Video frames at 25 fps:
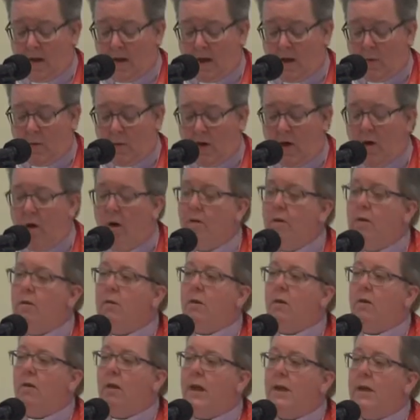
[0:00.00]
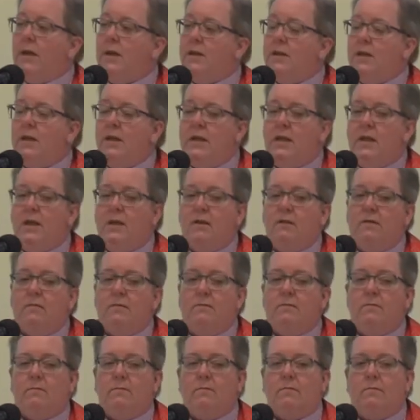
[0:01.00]
And we honor their legacy,
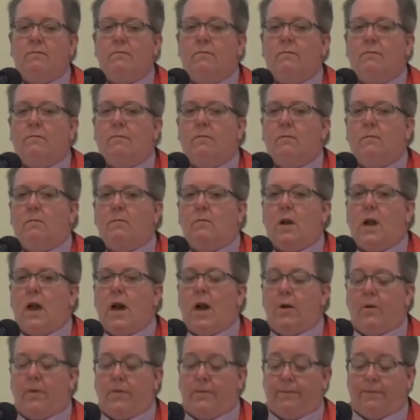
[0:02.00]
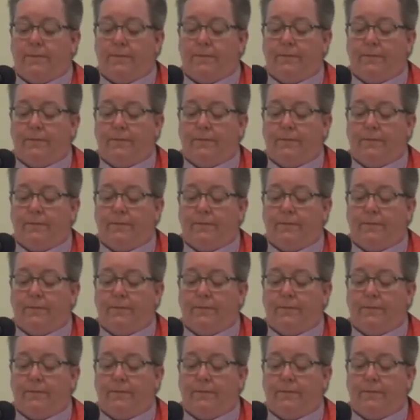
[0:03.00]
how?